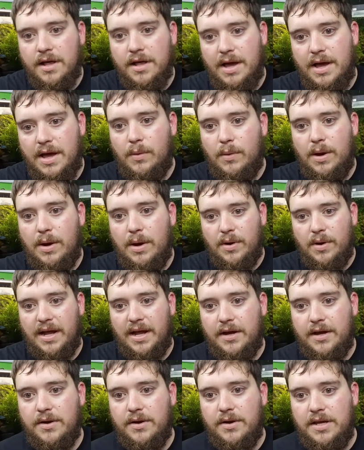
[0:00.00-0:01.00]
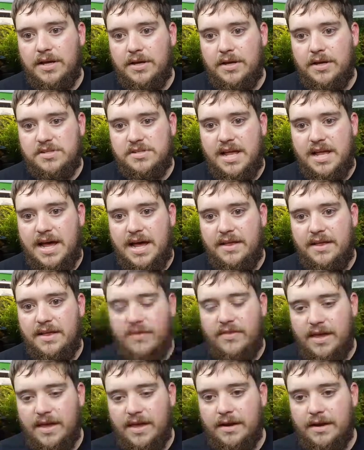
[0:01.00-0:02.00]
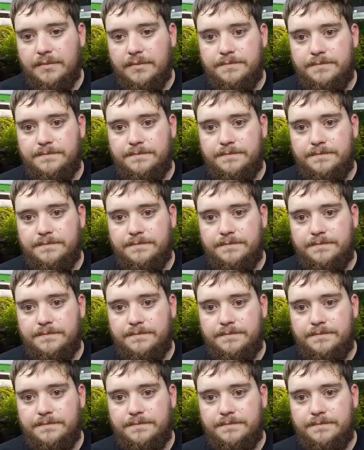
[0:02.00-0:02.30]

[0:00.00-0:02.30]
That way when I go to use that, then